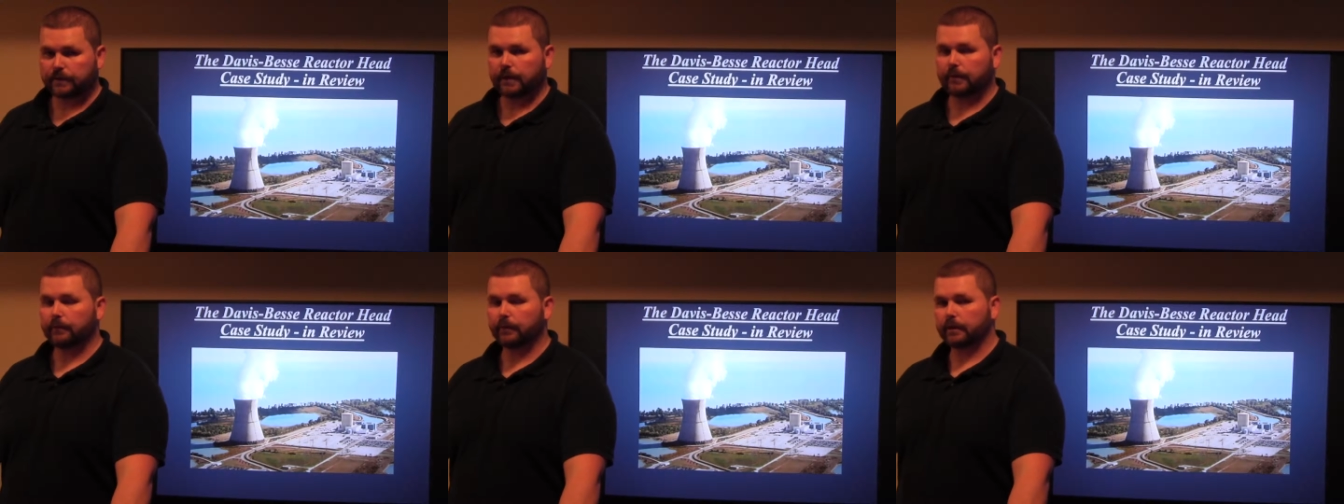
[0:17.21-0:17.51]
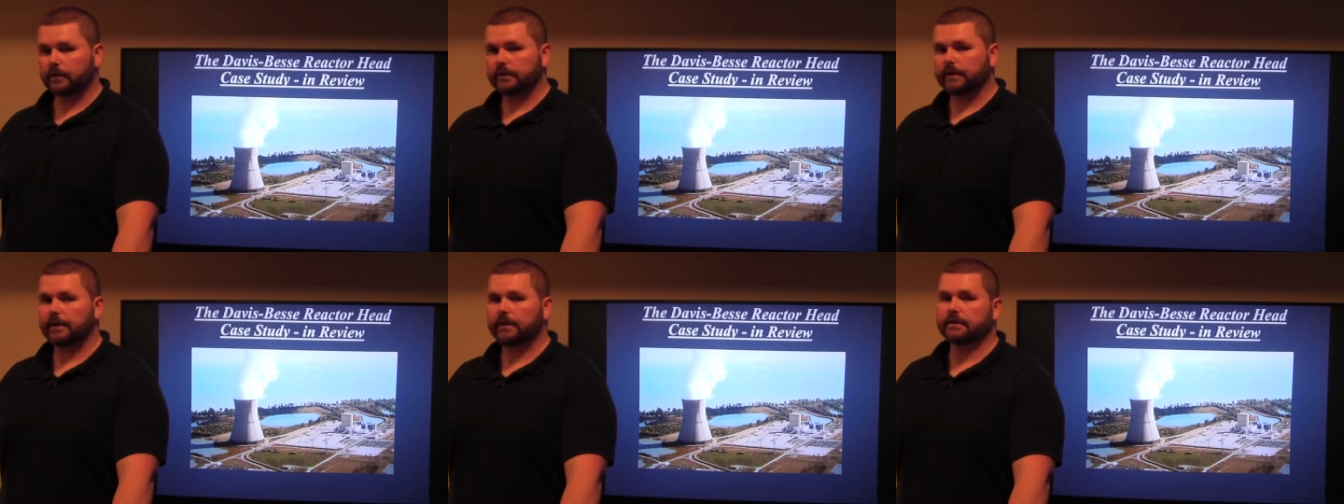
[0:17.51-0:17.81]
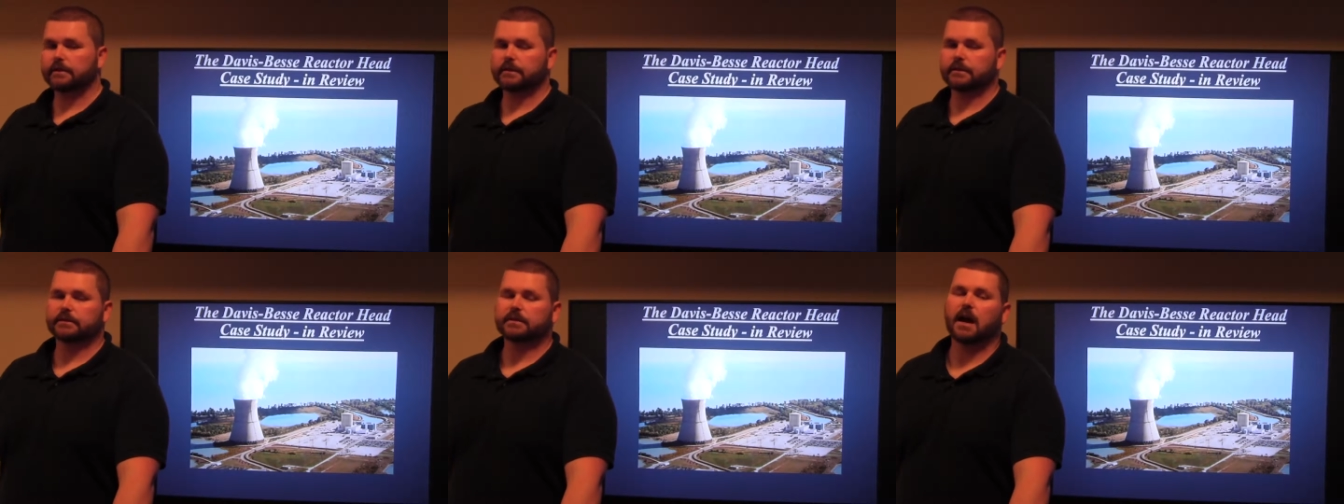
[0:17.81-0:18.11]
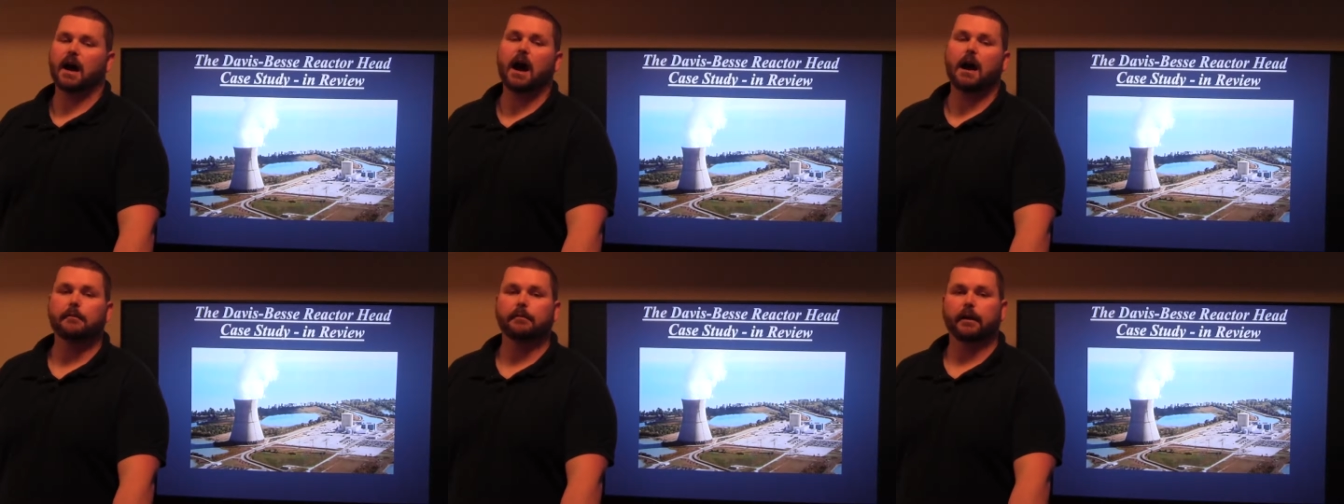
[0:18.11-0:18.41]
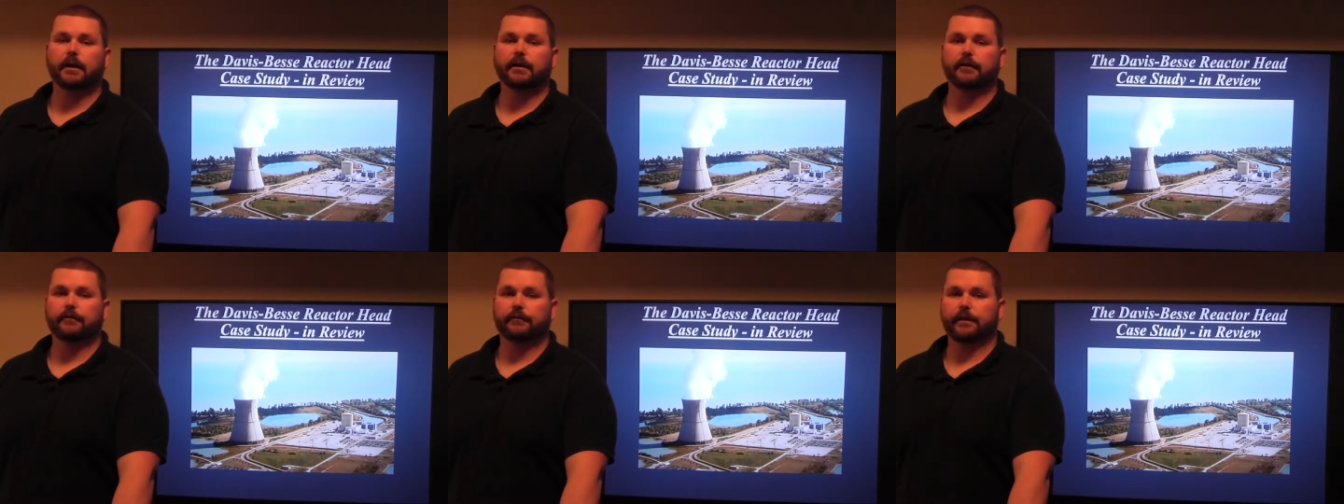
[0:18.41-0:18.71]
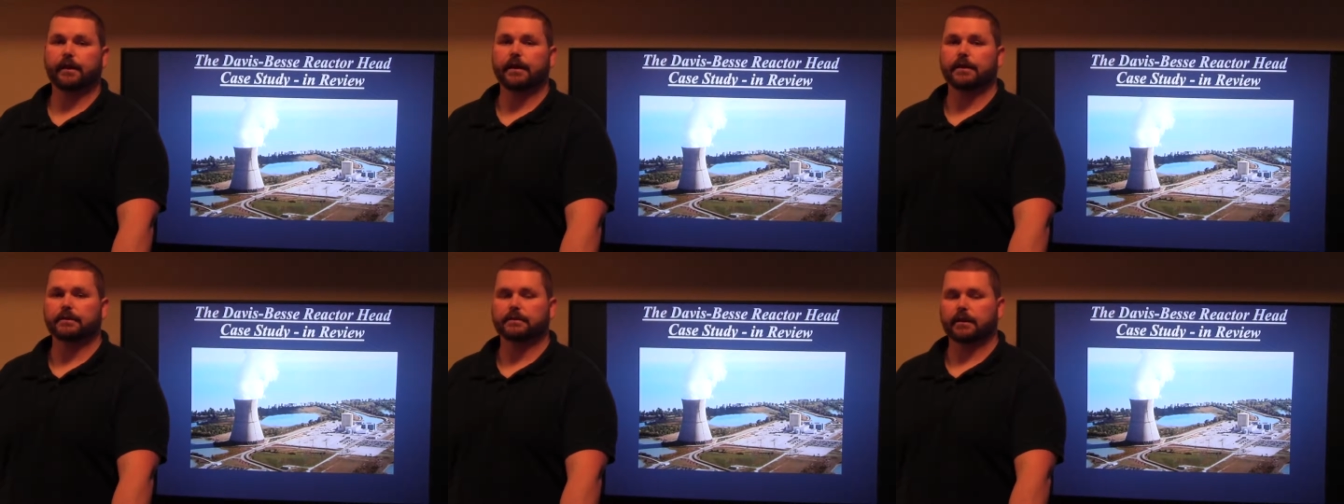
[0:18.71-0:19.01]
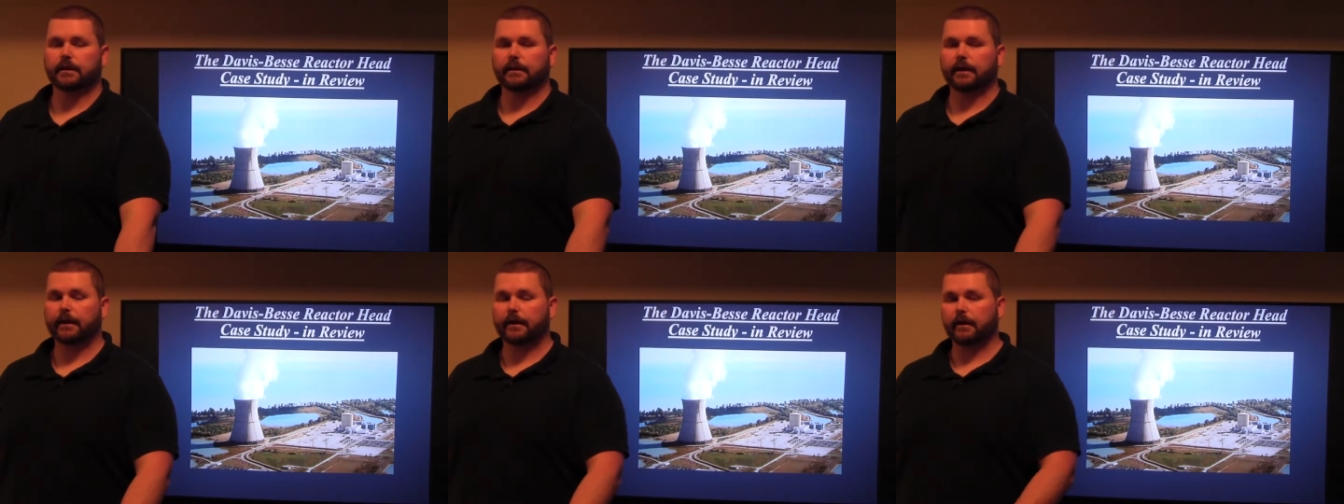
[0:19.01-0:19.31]
and then we're going to lead into the timeline events
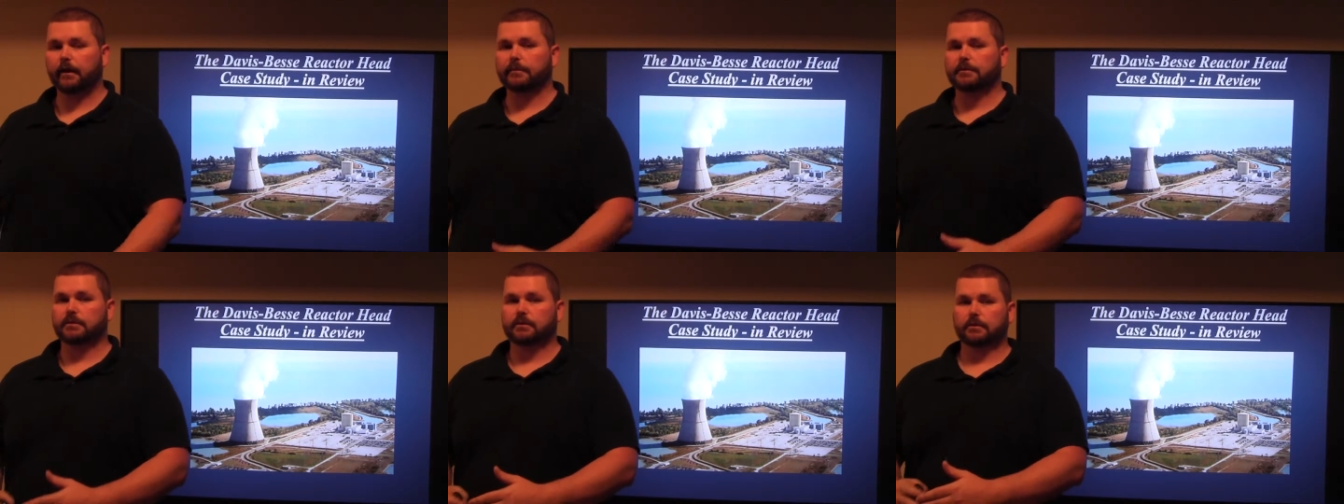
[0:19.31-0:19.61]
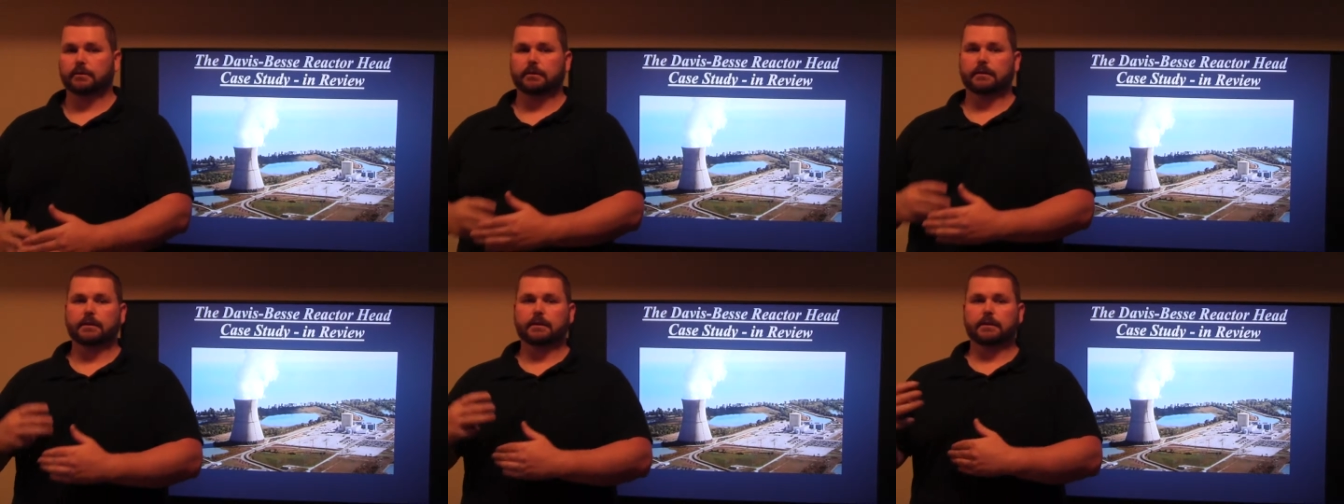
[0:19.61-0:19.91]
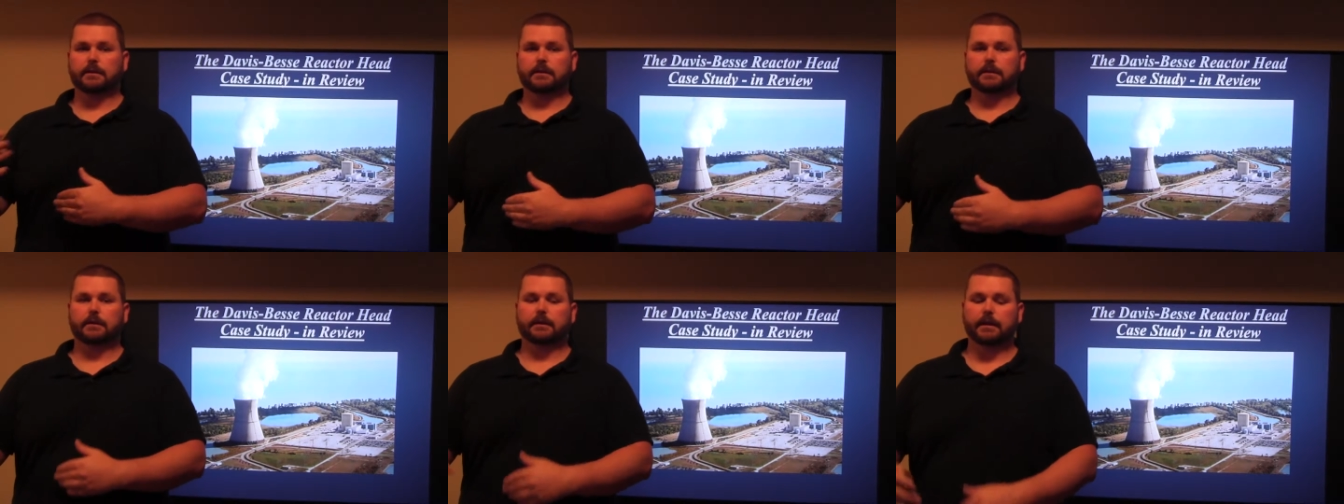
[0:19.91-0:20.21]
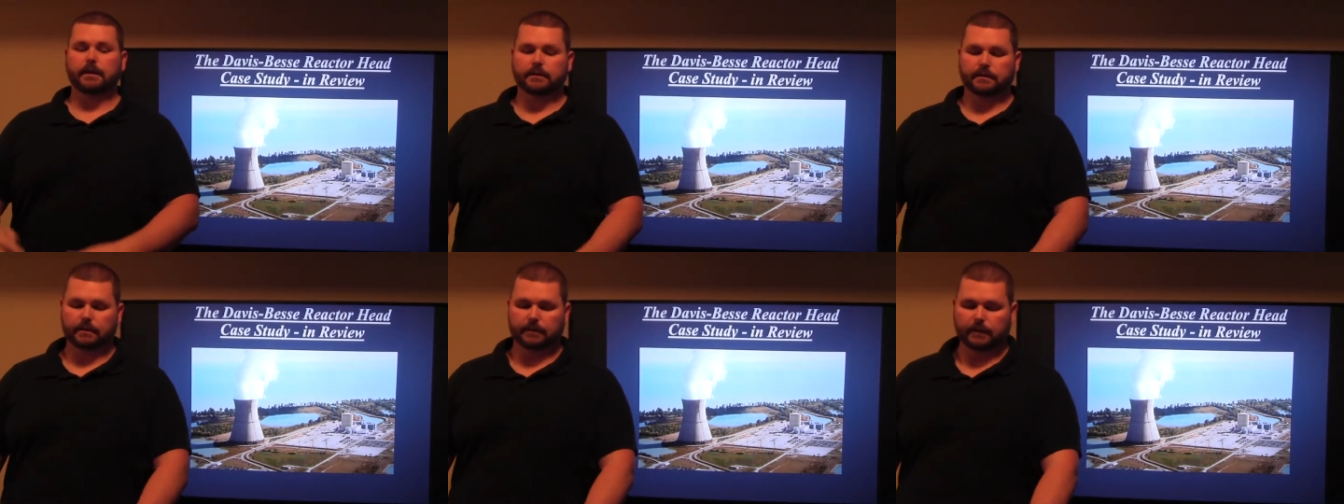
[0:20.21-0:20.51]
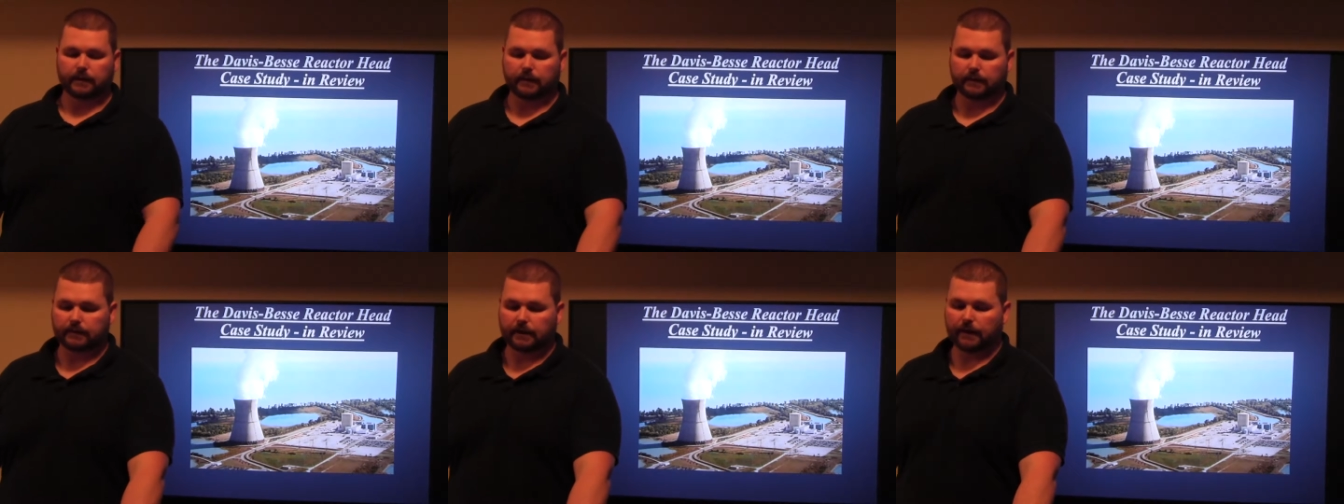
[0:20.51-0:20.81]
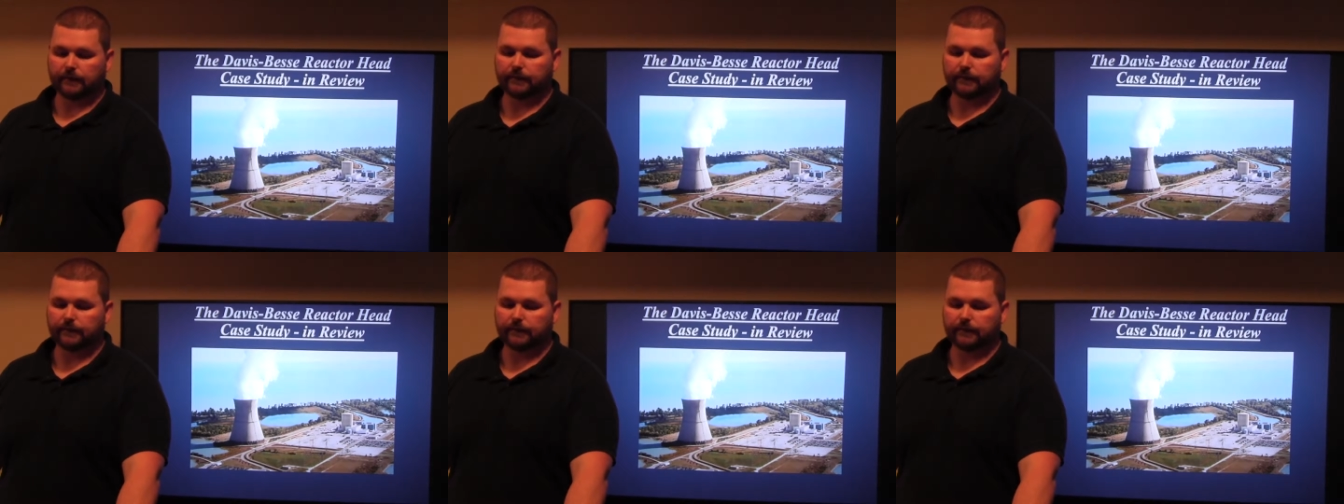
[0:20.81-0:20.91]
that led up to the incident at